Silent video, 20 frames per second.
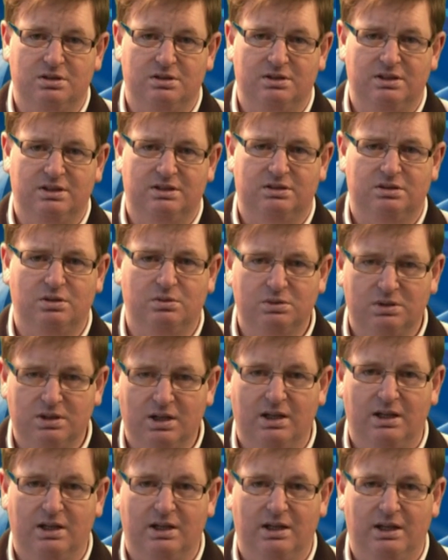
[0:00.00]
They don't
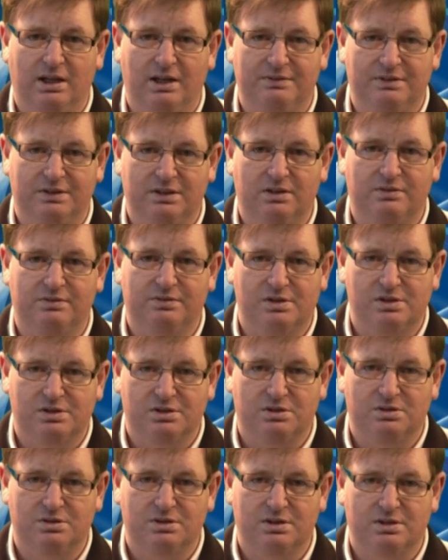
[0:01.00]
have enough
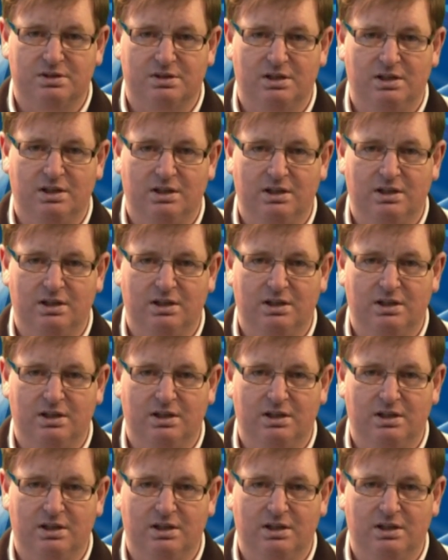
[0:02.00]
resources.